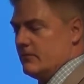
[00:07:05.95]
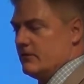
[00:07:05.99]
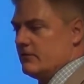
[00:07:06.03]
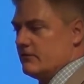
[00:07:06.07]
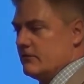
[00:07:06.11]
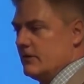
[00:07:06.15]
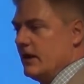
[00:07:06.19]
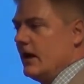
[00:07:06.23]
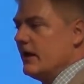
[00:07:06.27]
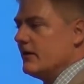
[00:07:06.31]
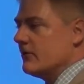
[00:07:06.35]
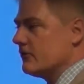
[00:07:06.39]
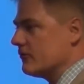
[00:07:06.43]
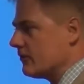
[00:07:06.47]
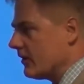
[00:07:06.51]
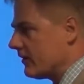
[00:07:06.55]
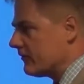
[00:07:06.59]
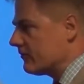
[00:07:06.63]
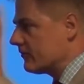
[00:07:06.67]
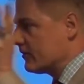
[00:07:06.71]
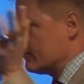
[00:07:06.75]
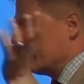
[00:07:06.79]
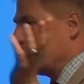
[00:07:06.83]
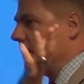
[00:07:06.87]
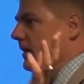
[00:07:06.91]
It's not
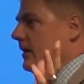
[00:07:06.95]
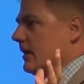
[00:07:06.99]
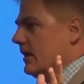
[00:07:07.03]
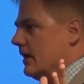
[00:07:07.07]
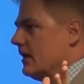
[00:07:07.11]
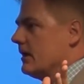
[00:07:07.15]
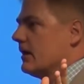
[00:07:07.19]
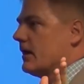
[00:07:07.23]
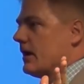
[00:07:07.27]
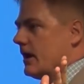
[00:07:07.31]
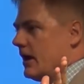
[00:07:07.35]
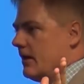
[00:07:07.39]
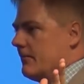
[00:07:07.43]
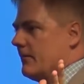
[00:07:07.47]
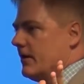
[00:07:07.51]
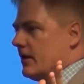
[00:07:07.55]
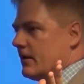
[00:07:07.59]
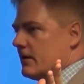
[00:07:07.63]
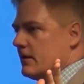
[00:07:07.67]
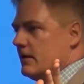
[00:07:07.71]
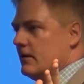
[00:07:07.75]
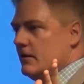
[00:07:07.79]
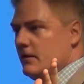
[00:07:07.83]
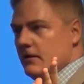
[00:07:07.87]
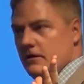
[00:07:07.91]
just about economic
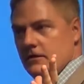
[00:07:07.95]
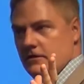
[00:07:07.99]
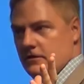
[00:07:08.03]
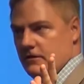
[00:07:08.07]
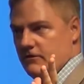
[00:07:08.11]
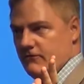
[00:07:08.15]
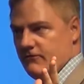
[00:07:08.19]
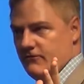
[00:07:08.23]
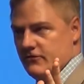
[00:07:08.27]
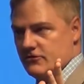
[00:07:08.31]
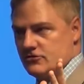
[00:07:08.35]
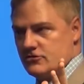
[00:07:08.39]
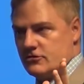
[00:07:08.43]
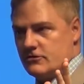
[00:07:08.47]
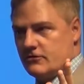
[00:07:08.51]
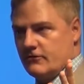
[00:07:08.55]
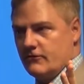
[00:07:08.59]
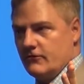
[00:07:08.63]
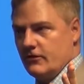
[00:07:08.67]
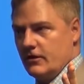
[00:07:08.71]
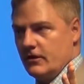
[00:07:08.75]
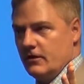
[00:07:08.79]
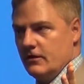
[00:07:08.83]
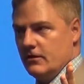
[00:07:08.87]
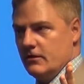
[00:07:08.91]

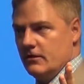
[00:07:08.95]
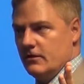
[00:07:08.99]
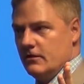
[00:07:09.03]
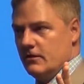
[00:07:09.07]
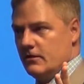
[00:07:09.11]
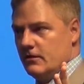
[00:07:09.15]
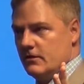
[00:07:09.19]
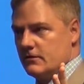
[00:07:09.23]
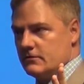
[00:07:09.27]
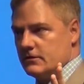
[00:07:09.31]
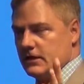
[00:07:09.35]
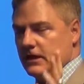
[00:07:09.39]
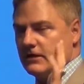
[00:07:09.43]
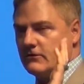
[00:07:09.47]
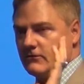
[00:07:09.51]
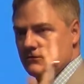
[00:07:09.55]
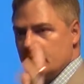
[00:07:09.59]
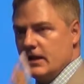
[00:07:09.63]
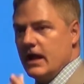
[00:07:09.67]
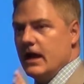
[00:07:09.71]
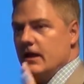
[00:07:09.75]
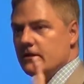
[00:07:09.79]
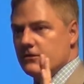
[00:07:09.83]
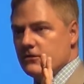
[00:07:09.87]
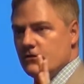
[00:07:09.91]
efficiency. That's
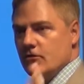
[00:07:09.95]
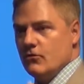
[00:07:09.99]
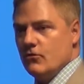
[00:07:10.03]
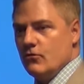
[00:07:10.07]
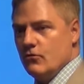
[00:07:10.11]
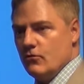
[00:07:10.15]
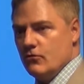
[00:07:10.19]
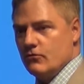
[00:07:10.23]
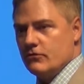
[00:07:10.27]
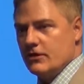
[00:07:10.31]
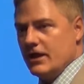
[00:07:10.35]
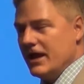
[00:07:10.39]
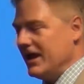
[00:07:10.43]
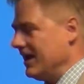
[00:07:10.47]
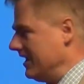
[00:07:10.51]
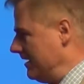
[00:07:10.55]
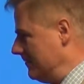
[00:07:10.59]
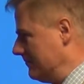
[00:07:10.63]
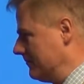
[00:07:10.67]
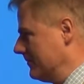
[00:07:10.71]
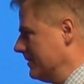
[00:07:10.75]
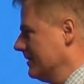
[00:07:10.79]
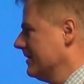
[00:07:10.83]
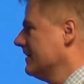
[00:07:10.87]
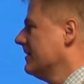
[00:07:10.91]
not the whole
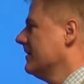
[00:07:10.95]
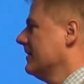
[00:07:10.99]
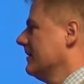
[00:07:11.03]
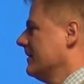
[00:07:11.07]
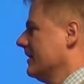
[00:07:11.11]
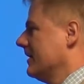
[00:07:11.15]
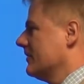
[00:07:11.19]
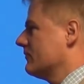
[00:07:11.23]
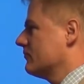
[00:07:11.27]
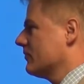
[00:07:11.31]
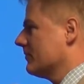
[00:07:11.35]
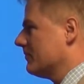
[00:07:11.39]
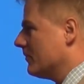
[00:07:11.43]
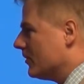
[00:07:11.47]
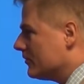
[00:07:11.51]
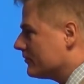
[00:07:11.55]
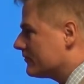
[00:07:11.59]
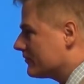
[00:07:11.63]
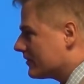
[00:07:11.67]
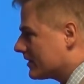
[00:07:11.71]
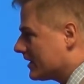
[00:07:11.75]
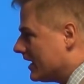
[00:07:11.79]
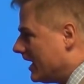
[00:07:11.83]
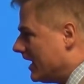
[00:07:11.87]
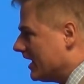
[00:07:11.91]
game. It's what
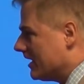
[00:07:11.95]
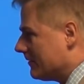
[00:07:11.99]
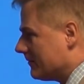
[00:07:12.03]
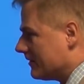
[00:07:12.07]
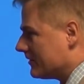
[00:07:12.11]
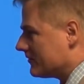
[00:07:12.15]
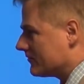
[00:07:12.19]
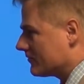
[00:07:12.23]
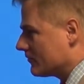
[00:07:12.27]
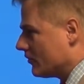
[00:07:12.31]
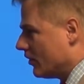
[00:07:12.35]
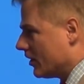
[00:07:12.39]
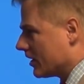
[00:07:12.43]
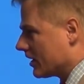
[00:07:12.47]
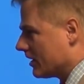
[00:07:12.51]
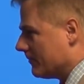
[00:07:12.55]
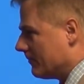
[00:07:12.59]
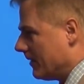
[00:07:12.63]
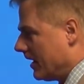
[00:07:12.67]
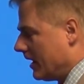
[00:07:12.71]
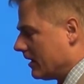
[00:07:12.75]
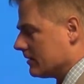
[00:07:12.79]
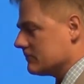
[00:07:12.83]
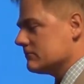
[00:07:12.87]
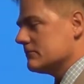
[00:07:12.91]
most economists talk
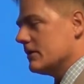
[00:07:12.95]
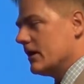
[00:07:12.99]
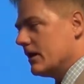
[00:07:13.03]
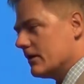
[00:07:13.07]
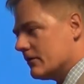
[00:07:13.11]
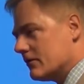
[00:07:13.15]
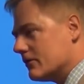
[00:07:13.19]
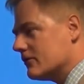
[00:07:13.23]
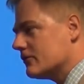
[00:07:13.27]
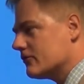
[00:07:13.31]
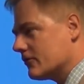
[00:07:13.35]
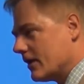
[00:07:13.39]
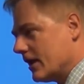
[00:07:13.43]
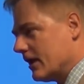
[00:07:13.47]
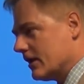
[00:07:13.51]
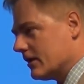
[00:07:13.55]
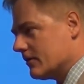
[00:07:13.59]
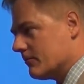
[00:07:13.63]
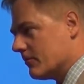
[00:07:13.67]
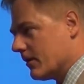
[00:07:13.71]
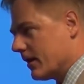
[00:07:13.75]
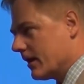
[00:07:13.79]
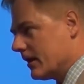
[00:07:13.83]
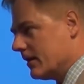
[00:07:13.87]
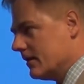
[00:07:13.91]
about,
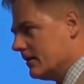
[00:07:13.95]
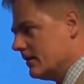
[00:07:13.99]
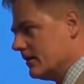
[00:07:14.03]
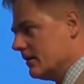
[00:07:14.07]
understandably.